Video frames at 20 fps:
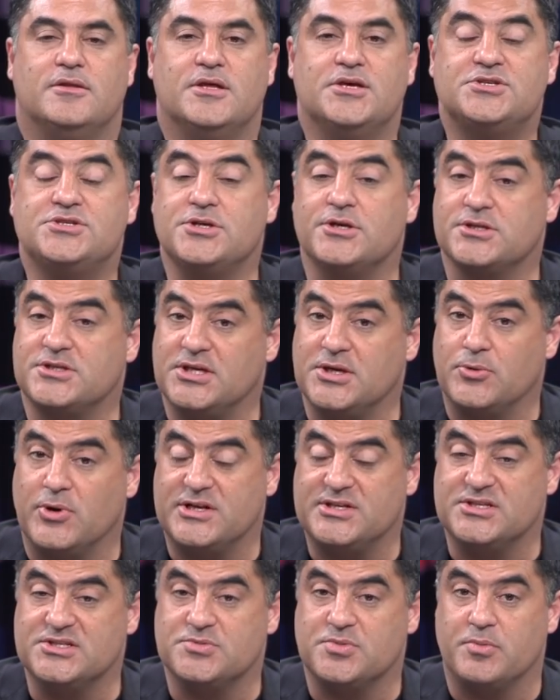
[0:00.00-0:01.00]
This year, T
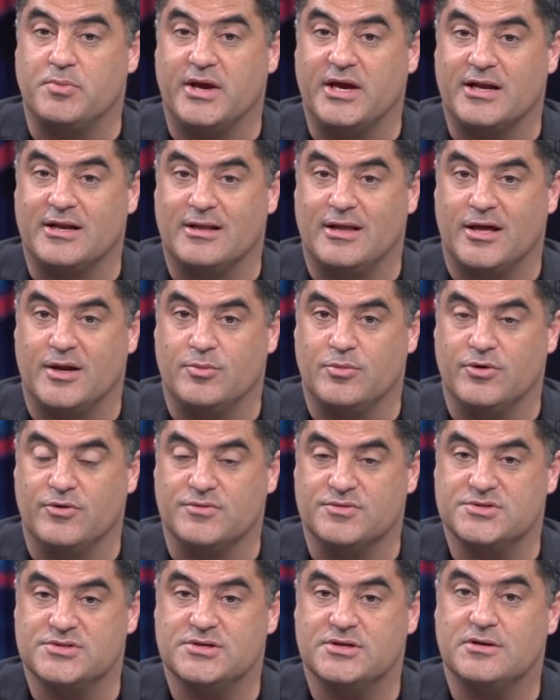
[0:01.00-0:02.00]
Y T's been making a lot of
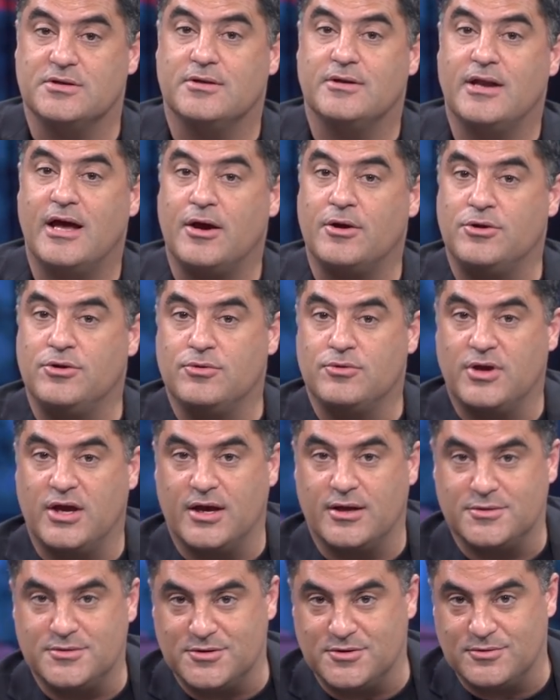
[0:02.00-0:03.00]
moves. Now you
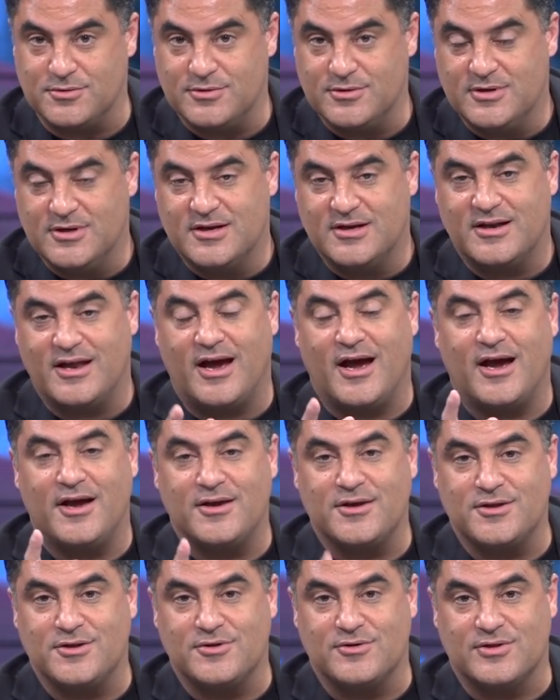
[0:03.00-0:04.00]
can too. Now, how
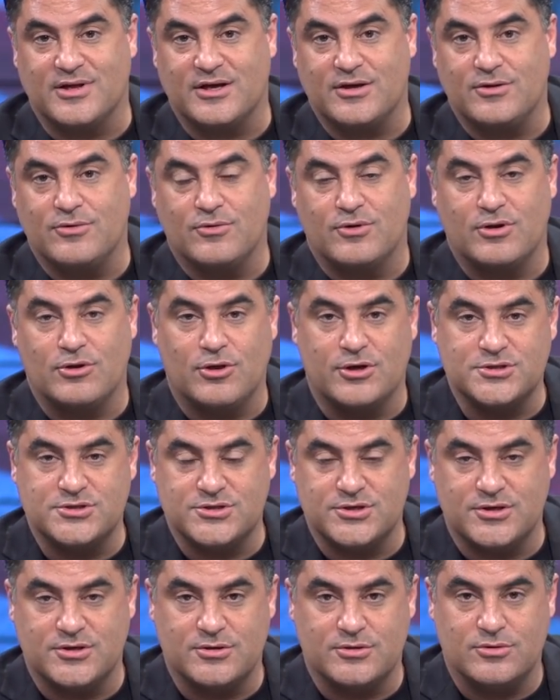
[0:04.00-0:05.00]
are you going to do that? You want to
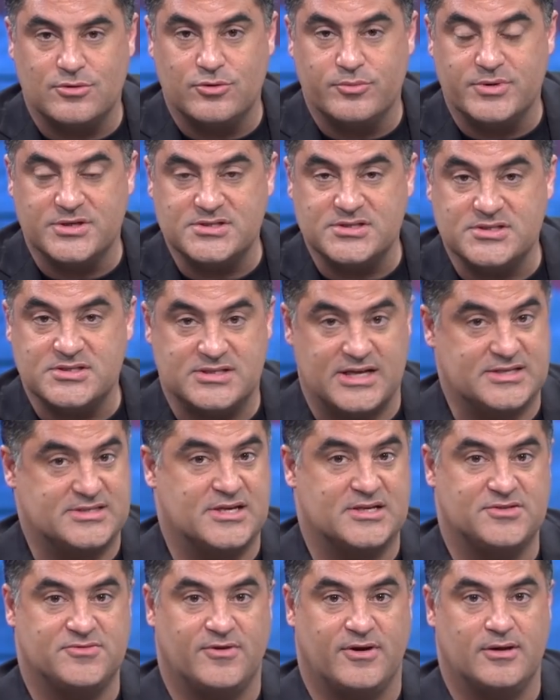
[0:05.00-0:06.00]
launch a new business? That
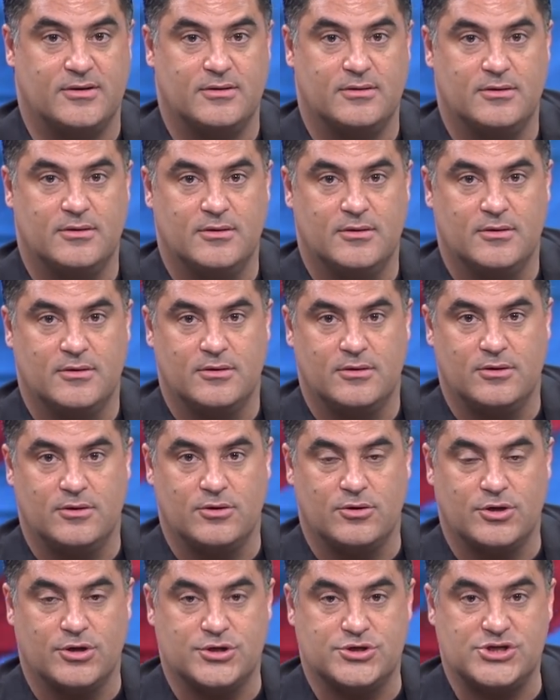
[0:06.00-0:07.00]
sounds fun.
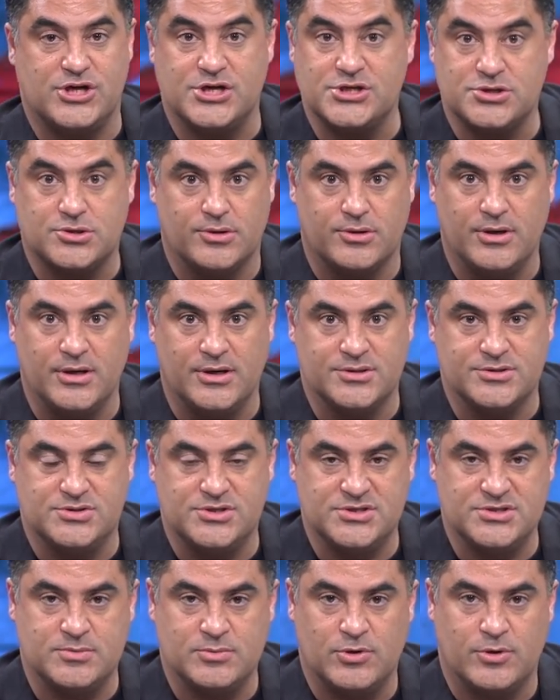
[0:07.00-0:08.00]
You're going to change careers?
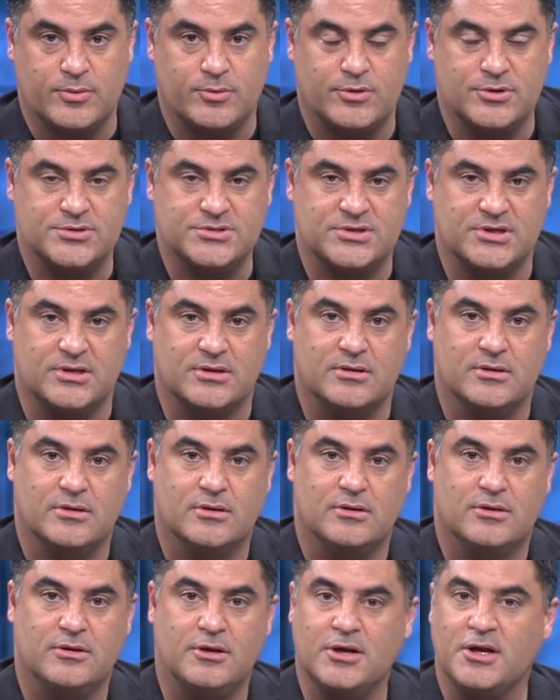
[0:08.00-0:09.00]
Jesus, Lord mercy.
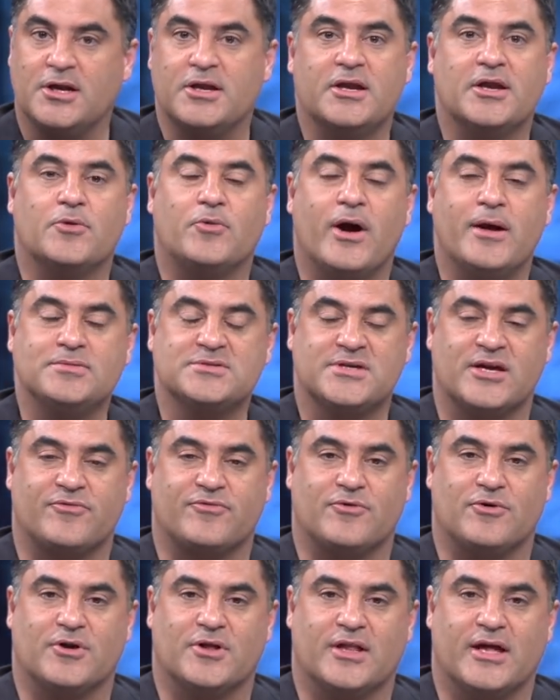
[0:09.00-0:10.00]
You're going to need a
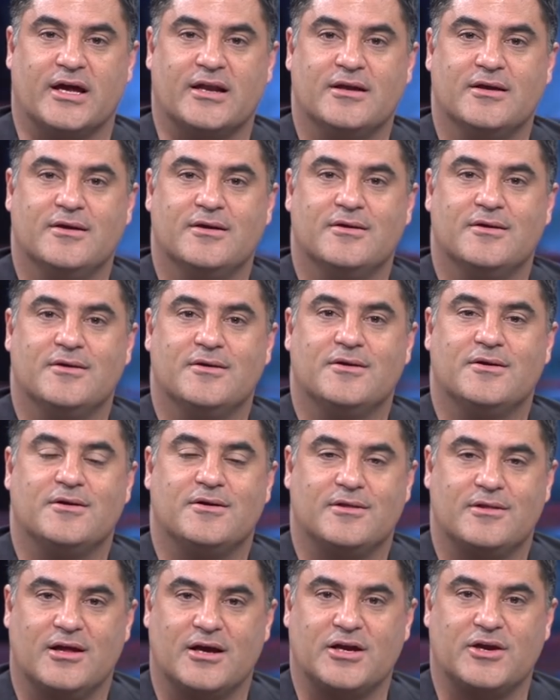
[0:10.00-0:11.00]
website for all that.
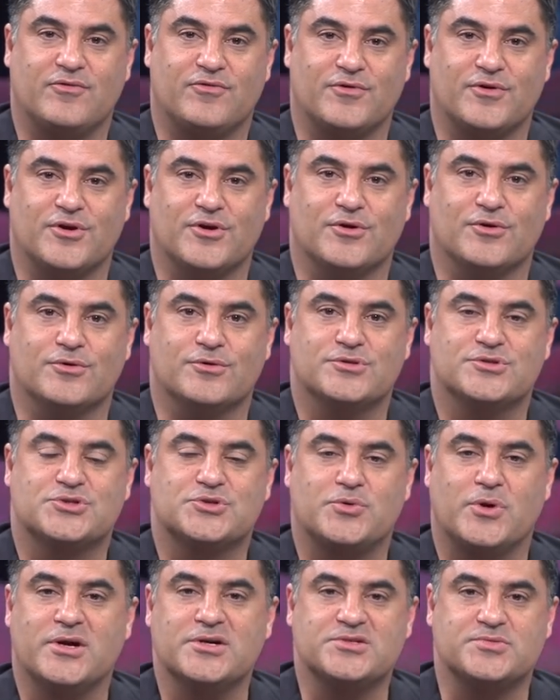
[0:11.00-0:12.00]
Lucky for you,
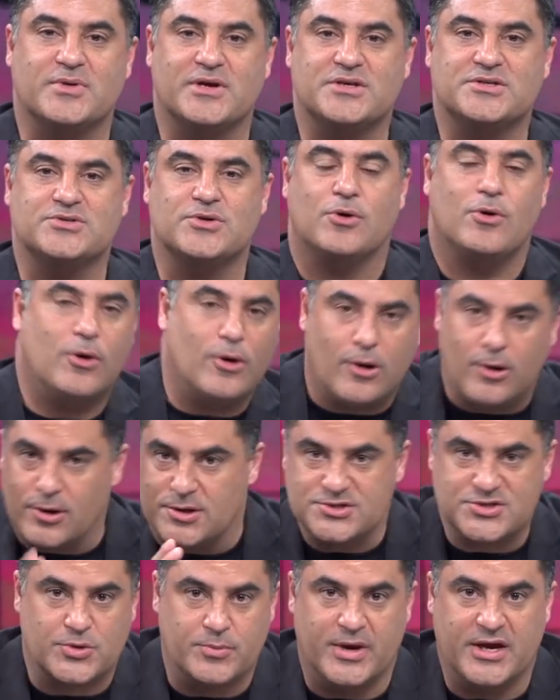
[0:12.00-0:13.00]
Squarespace
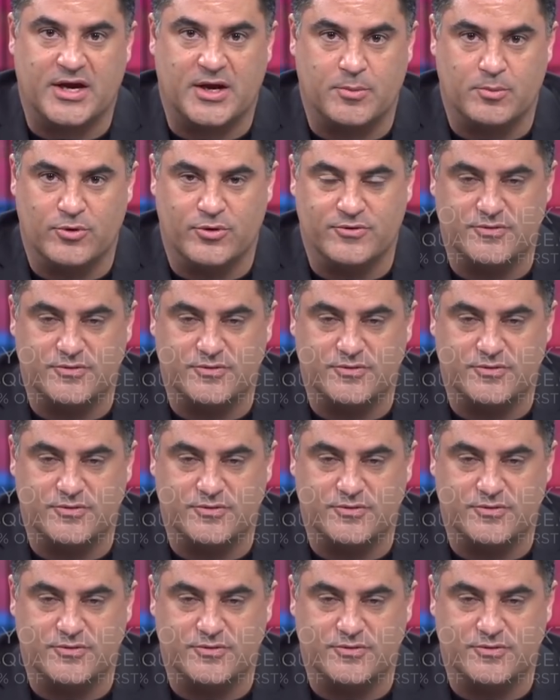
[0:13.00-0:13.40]
also making